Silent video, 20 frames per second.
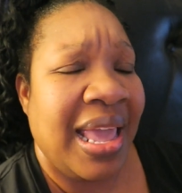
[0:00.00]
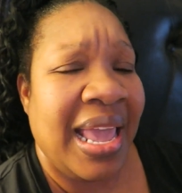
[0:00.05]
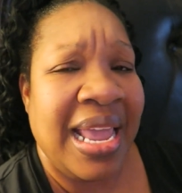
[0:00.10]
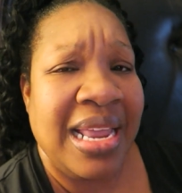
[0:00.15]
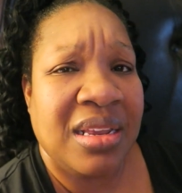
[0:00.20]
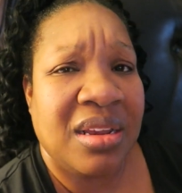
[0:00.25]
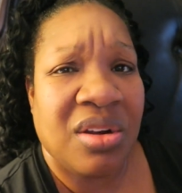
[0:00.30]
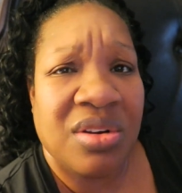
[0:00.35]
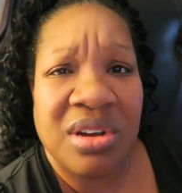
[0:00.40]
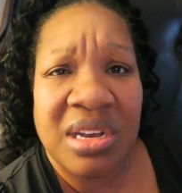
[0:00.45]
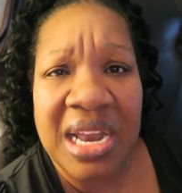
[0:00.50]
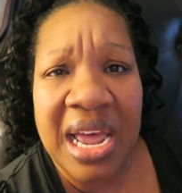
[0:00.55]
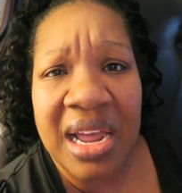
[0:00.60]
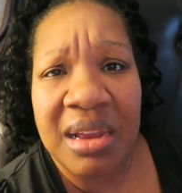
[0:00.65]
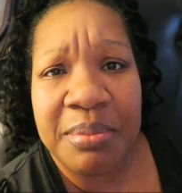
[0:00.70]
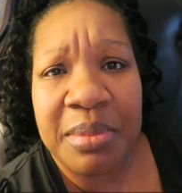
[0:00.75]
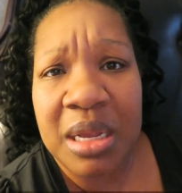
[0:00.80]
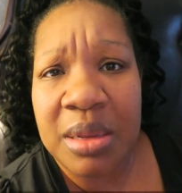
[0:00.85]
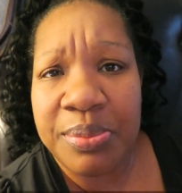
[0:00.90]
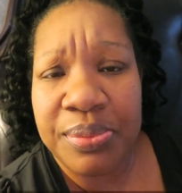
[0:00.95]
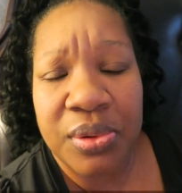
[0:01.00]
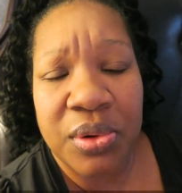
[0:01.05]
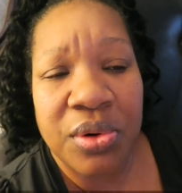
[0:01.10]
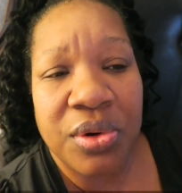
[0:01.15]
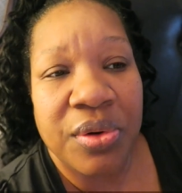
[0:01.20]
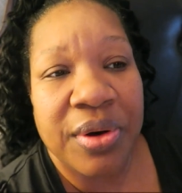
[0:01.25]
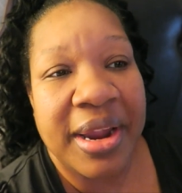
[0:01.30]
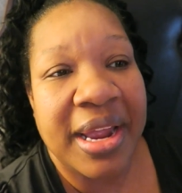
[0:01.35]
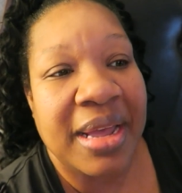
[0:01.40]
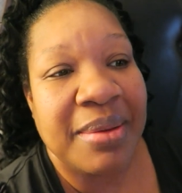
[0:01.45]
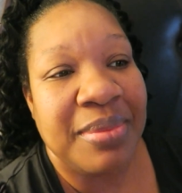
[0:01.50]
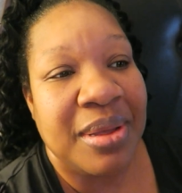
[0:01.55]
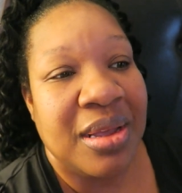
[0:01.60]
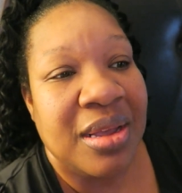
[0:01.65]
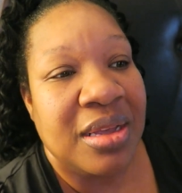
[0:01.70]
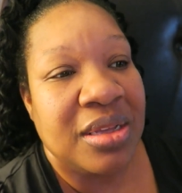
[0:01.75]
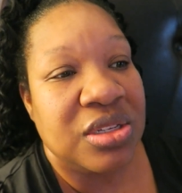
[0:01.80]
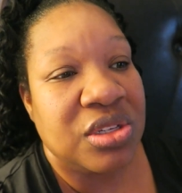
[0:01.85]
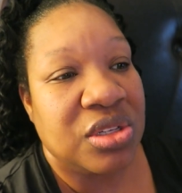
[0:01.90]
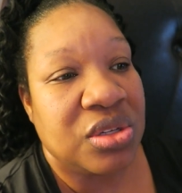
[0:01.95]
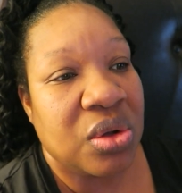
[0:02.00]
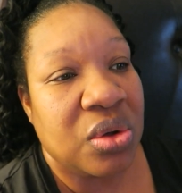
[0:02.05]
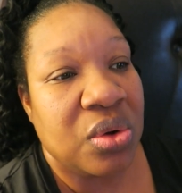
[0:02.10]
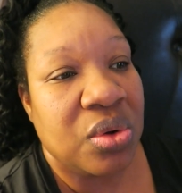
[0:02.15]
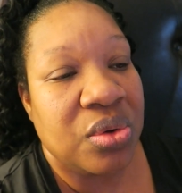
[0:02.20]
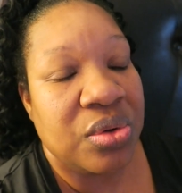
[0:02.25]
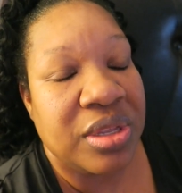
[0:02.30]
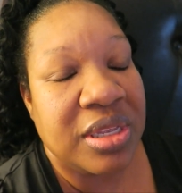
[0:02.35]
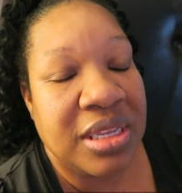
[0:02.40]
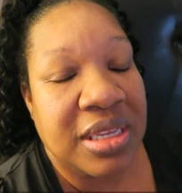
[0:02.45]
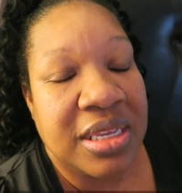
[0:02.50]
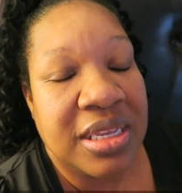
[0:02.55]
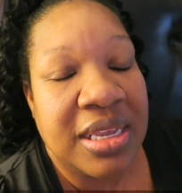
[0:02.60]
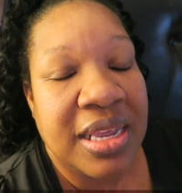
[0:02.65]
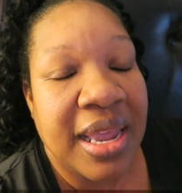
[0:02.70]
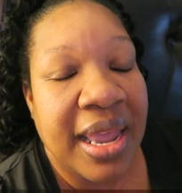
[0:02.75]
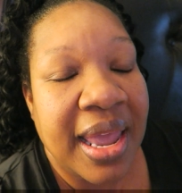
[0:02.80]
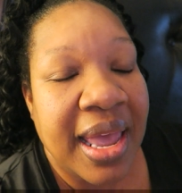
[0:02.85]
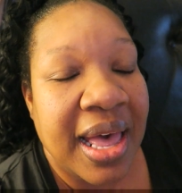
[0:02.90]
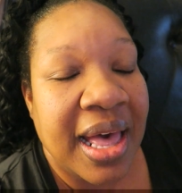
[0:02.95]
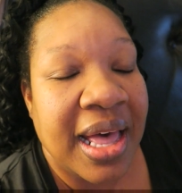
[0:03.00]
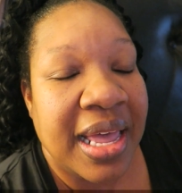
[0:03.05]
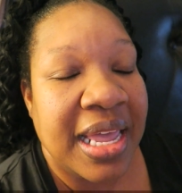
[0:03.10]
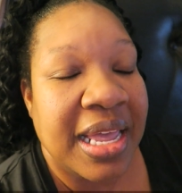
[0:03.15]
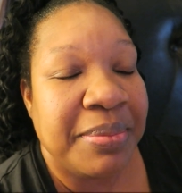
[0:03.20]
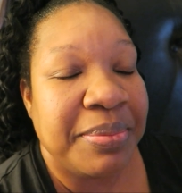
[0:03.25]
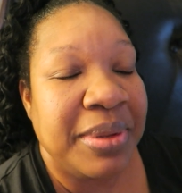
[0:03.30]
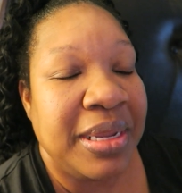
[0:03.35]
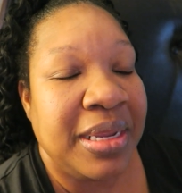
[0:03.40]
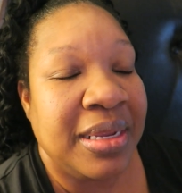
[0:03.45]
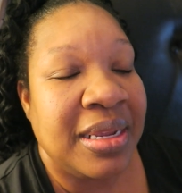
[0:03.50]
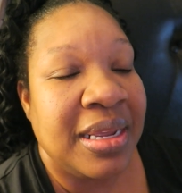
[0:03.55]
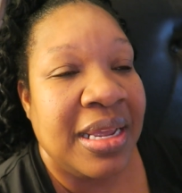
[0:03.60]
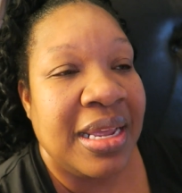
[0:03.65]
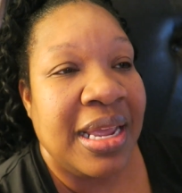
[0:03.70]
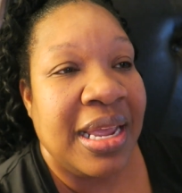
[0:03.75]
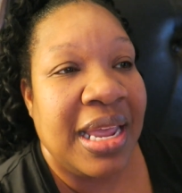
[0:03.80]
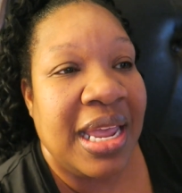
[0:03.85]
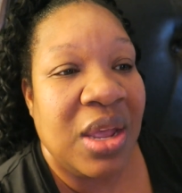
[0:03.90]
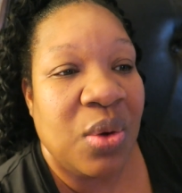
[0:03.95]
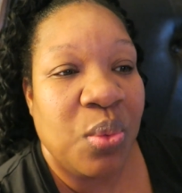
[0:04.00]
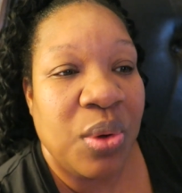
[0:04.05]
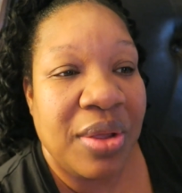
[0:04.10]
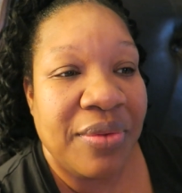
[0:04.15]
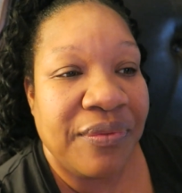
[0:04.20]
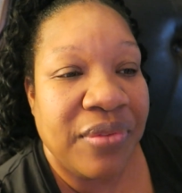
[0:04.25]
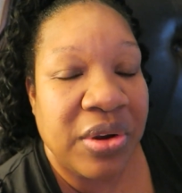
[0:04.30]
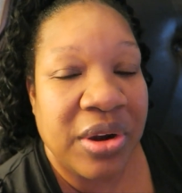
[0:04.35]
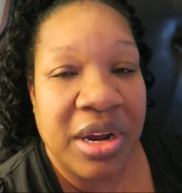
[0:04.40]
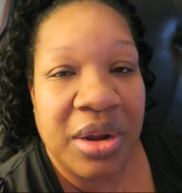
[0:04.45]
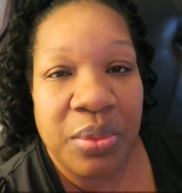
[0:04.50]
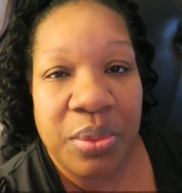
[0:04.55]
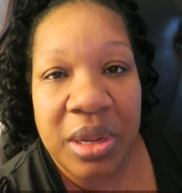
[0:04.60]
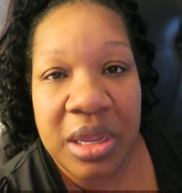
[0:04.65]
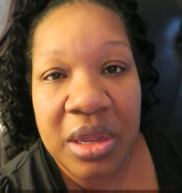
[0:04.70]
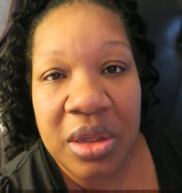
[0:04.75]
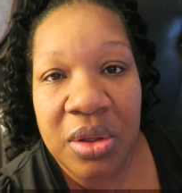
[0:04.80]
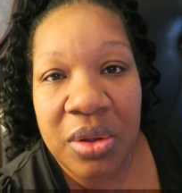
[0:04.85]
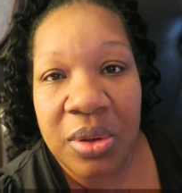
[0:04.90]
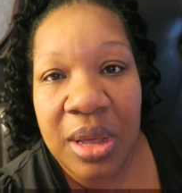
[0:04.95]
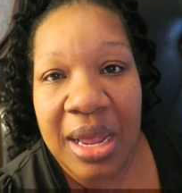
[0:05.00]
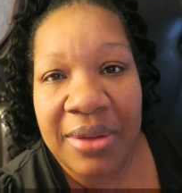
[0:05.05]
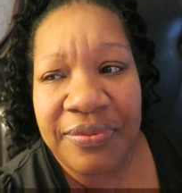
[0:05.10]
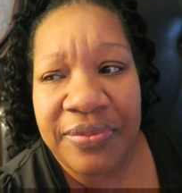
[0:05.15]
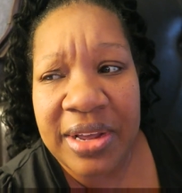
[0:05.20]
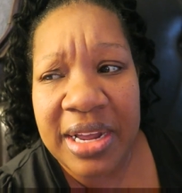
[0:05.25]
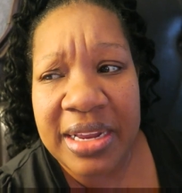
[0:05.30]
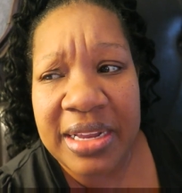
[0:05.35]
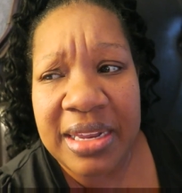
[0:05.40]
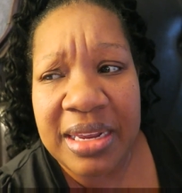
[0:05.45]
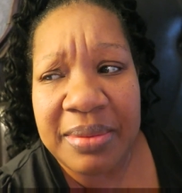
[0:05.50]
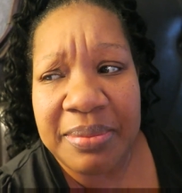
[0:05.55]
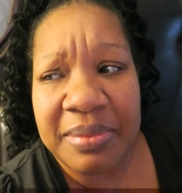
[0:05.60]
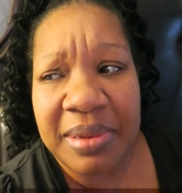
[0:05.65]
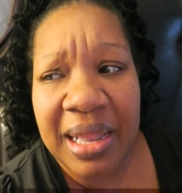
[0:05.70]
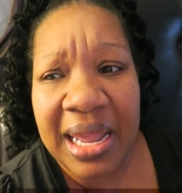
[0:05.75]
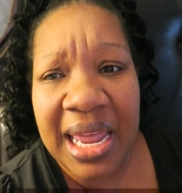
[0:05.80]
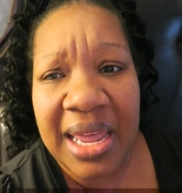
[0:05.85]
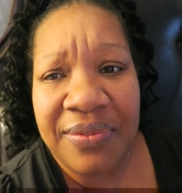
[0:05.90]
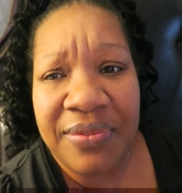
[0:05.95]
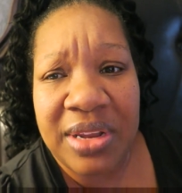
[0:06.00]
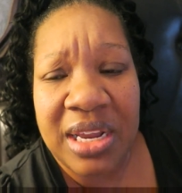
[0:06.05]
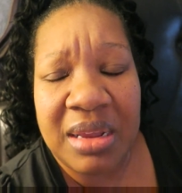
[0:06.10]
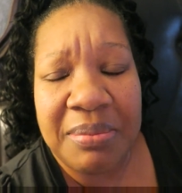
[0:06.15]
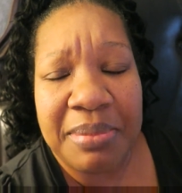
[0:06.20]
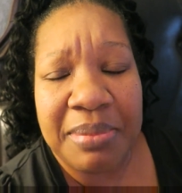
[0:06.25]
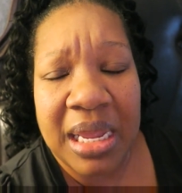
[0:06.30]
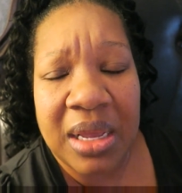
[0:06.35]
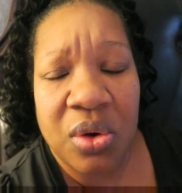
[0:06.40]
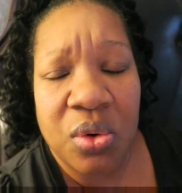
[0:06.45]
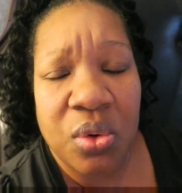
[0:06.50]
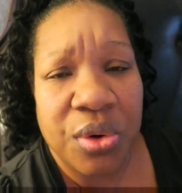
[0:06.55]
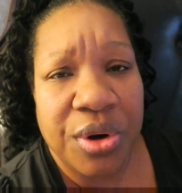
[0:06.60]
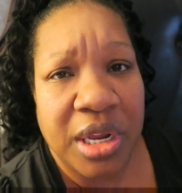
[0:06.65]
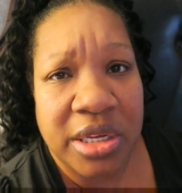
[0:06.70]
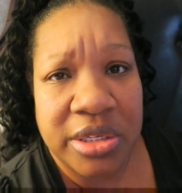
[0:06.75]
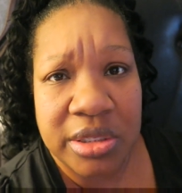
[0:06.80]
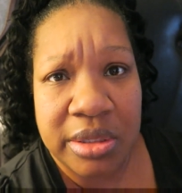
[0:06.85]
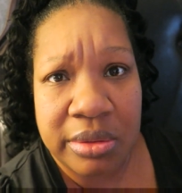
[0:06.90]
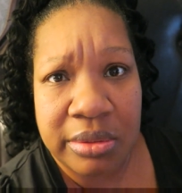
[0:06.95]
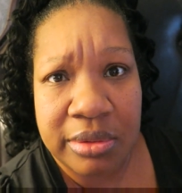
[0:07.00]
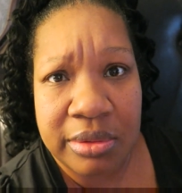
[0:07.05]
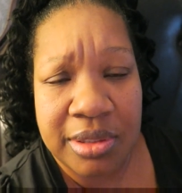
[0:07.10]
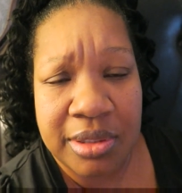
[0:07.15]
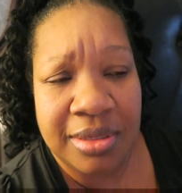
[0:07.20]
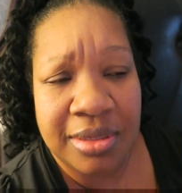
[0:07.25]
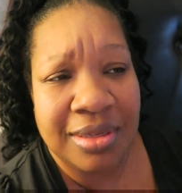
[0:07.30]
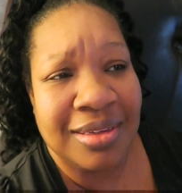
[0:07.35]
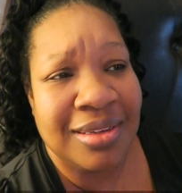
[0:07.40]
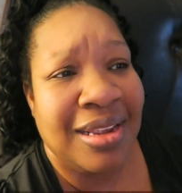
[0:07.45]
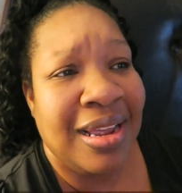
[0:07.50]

eight nine month program so yeah I mean it went very well. I find them laughing at my corny jokes.